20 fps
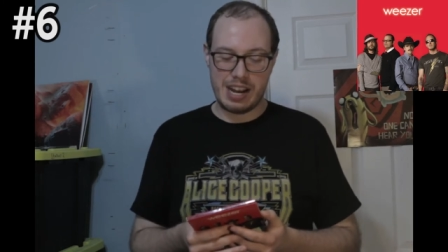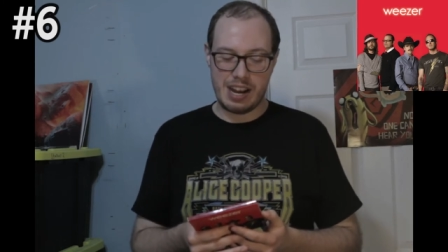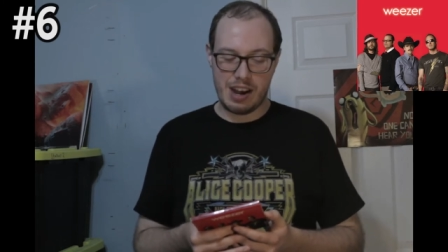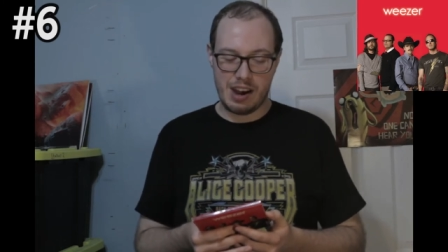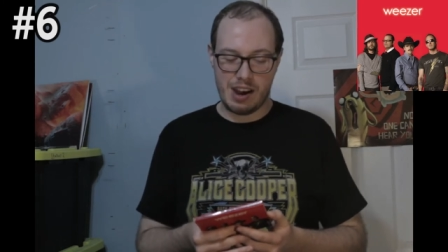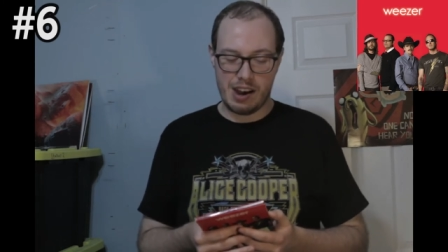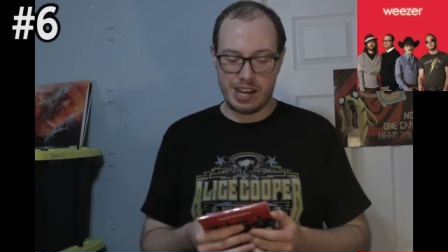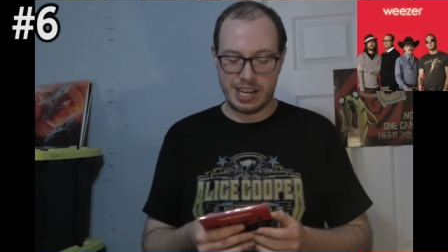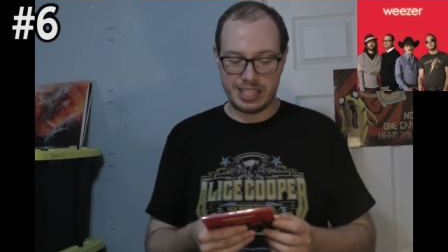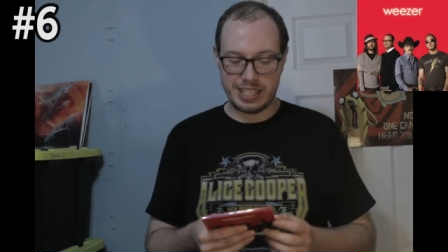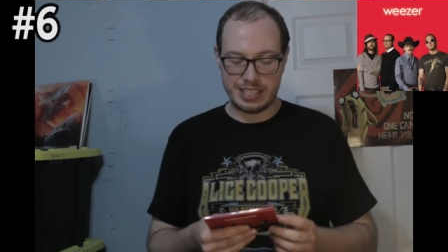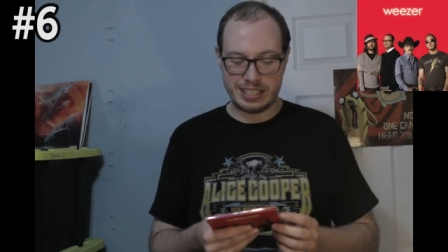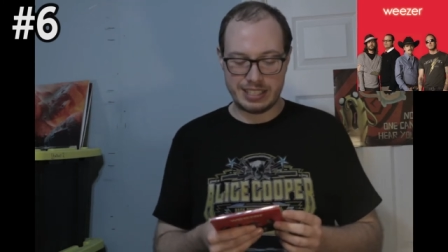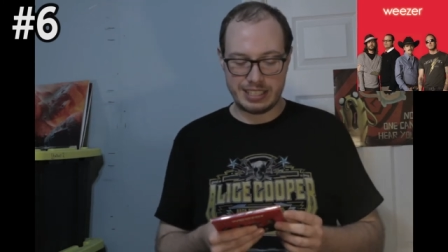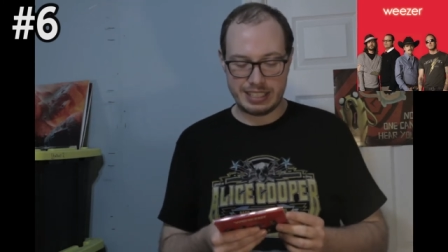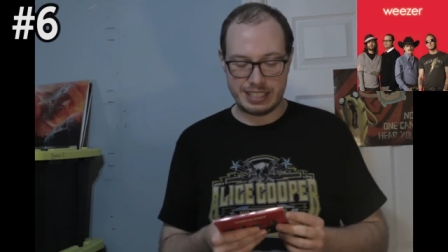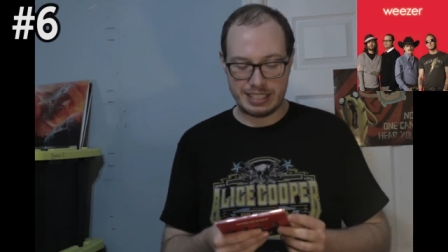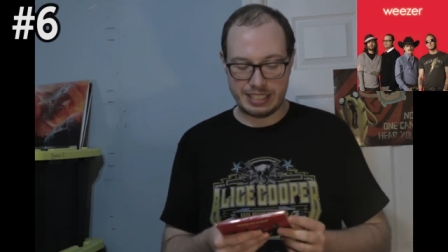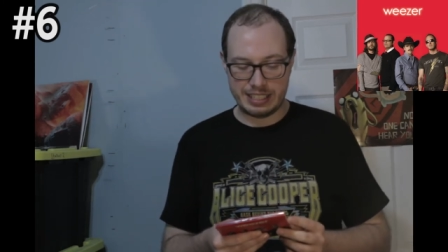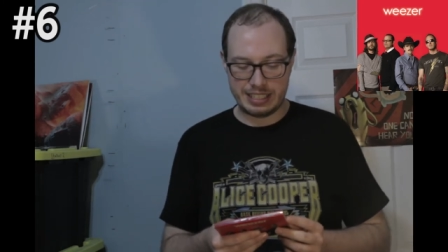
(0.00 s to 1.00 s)

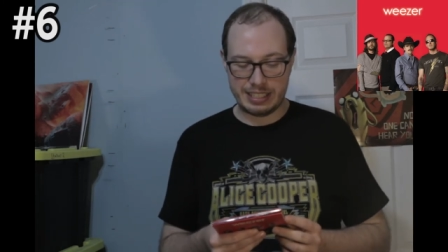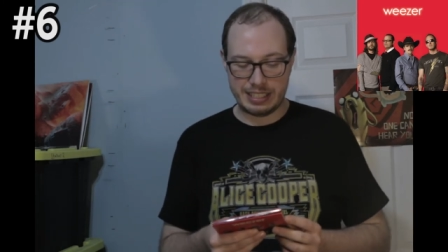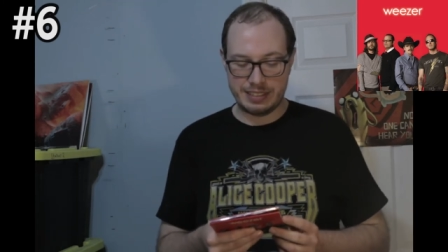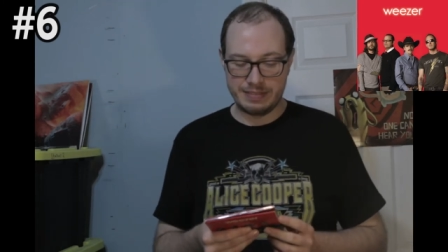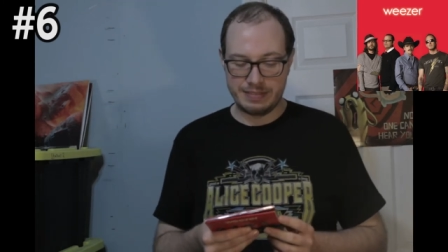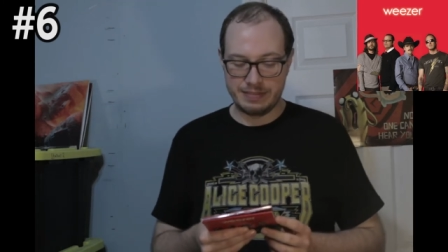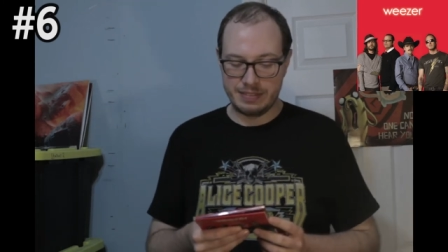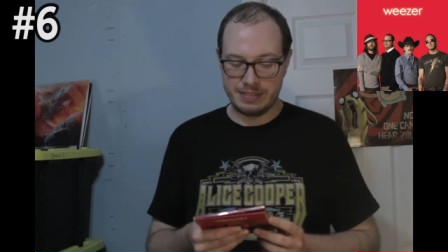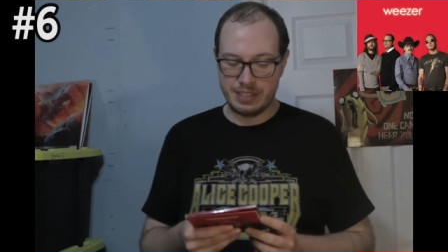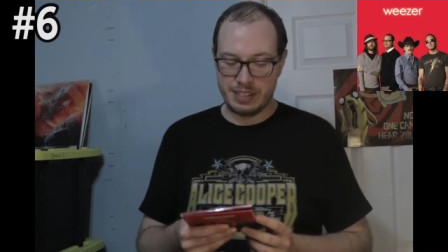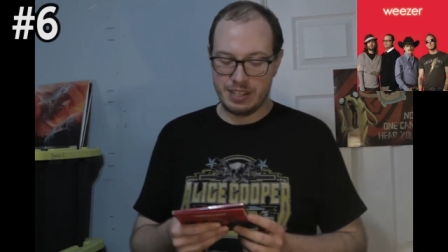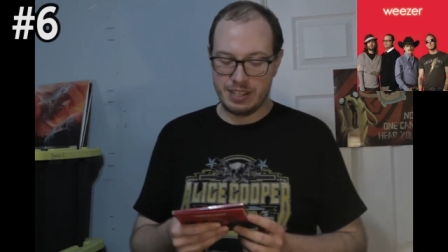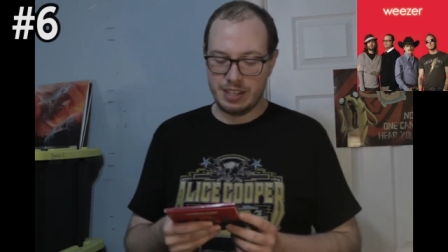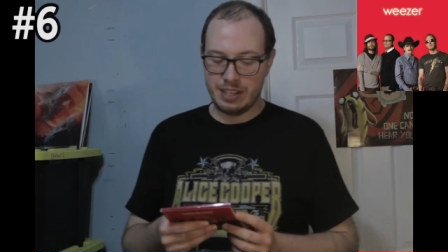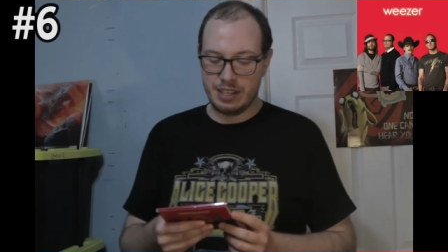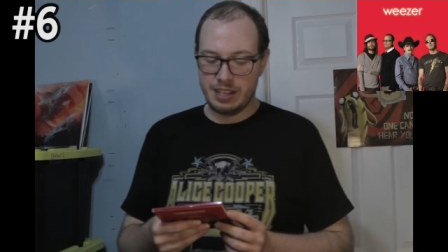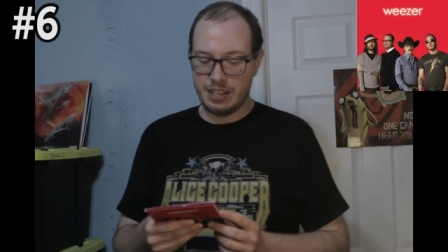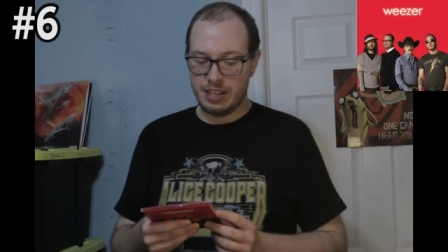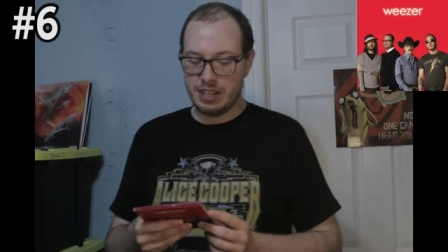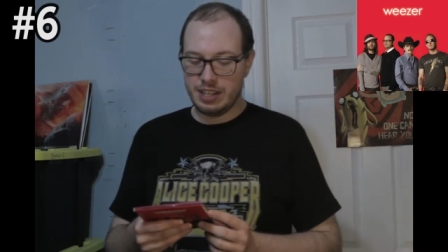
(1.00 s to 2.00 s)
honestly
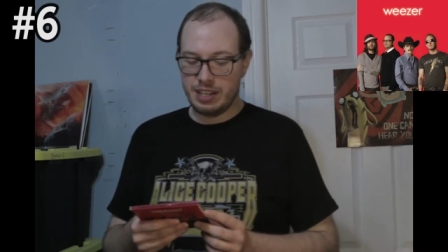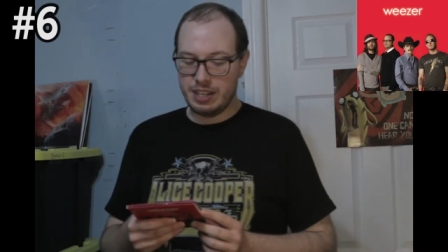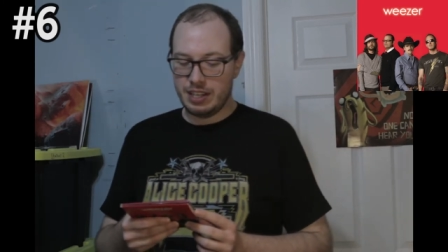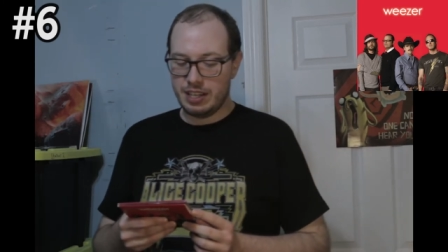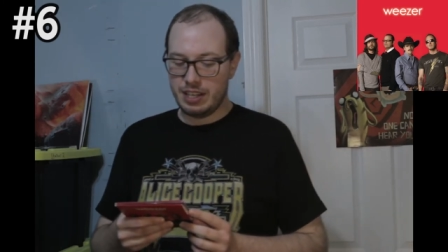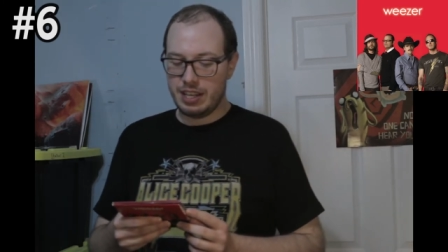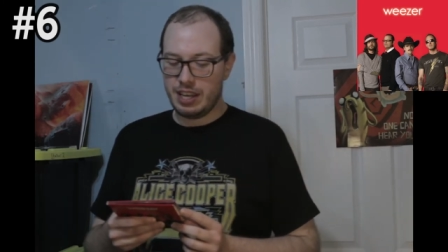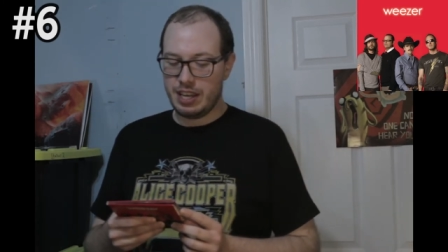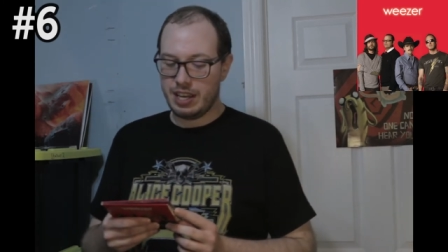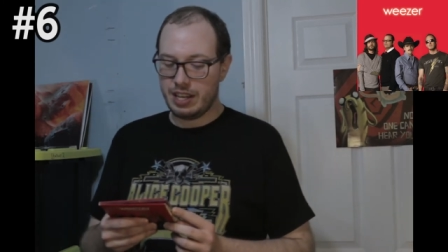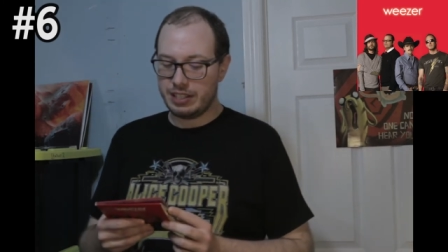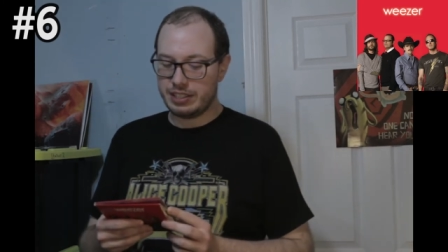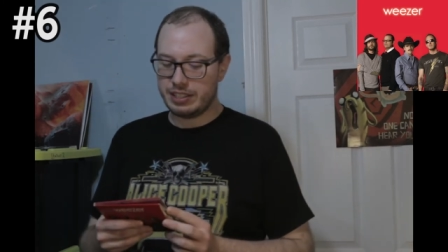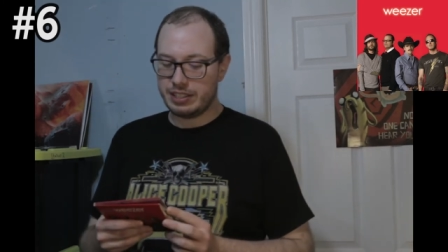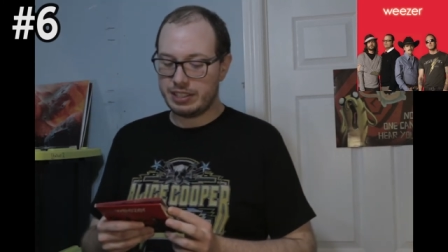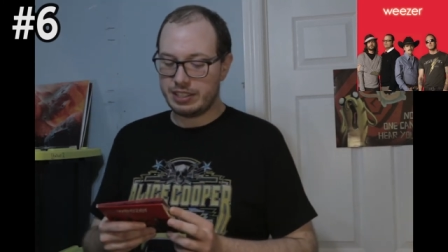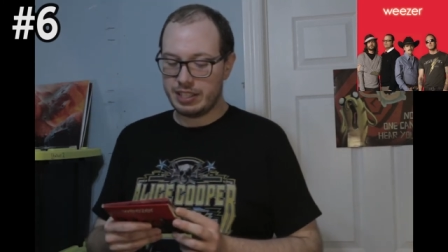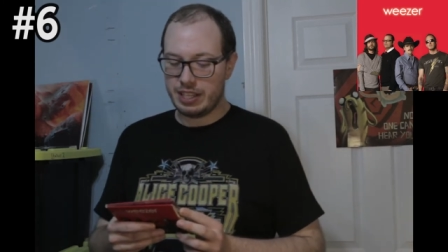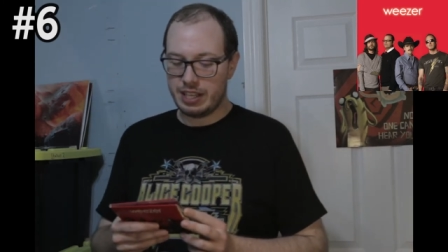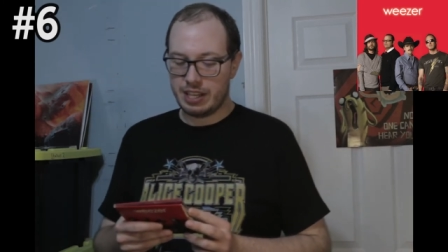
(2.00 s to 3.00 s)

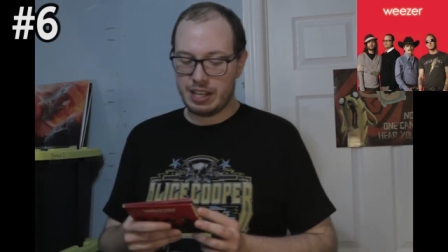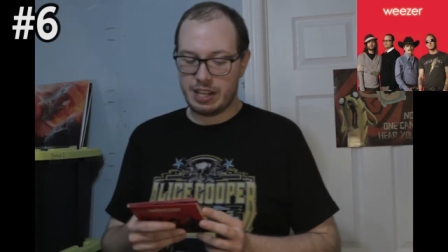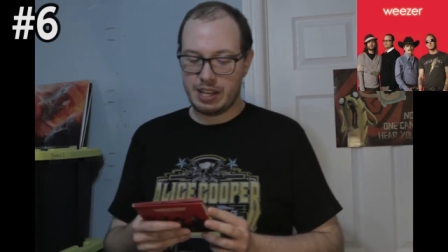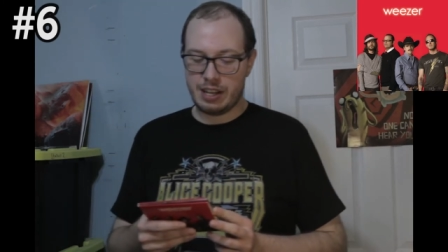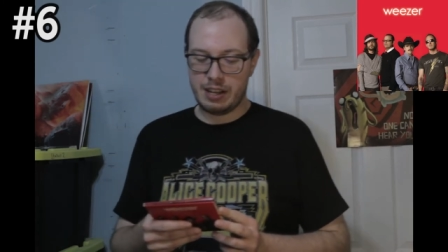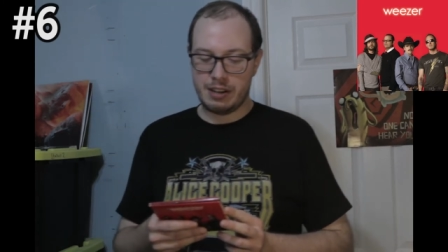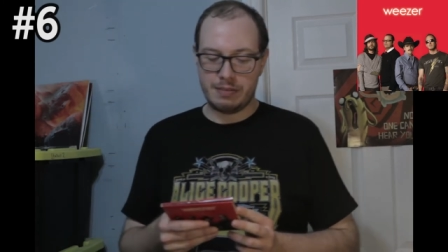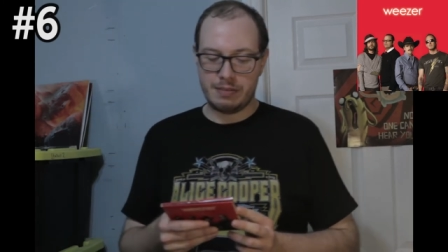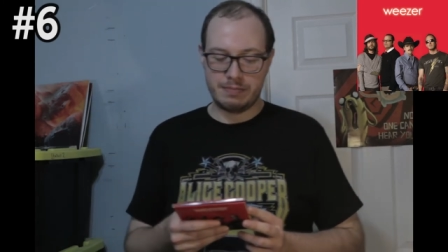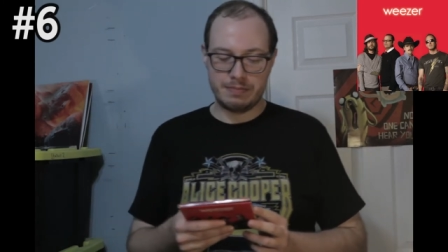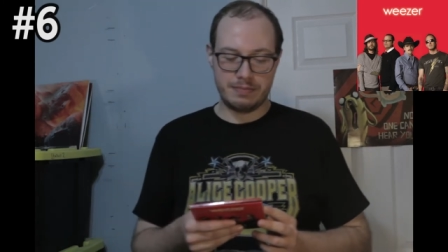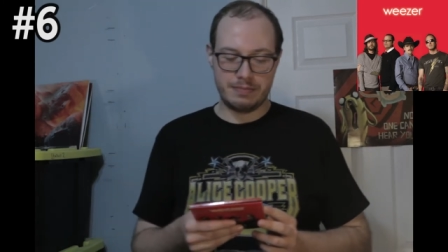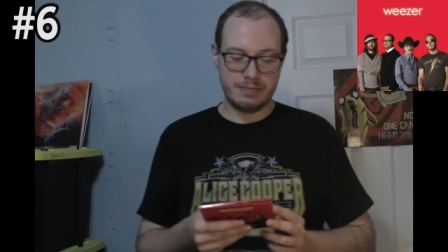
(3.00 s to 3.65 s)
it's um